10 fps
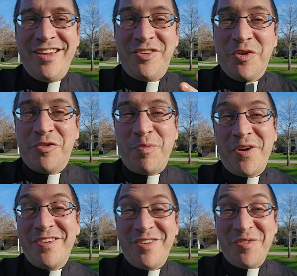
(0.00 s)
to
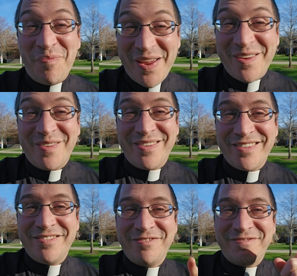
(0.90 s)
experience his peace.
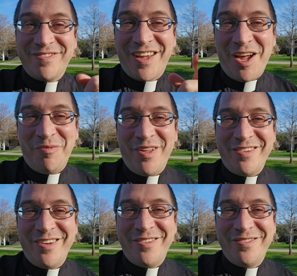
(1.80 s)
God
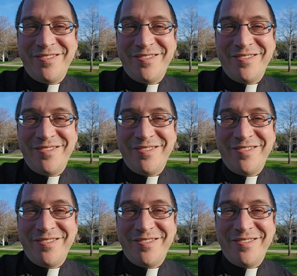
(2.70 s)
bless you.